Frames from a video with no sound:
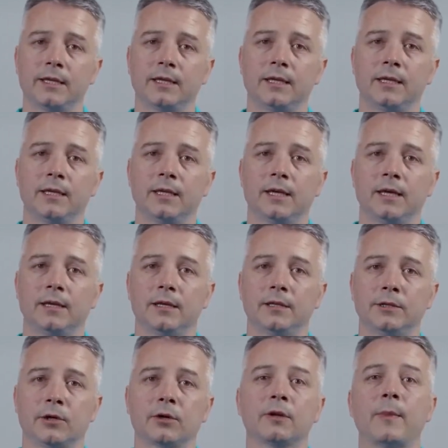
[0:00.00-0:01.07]
the
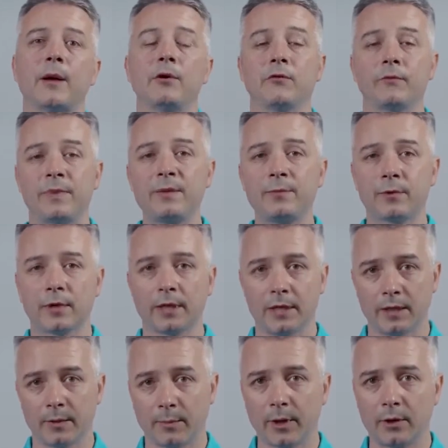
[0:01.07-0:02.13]
total amount of people
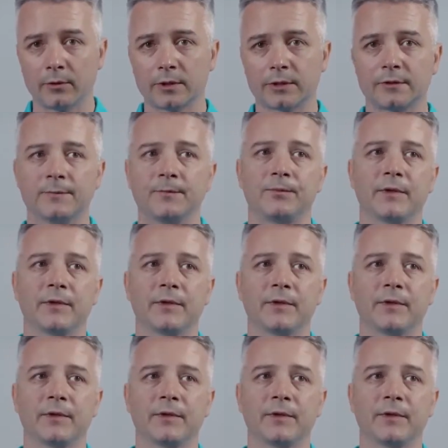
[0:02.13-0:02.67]
in the boat.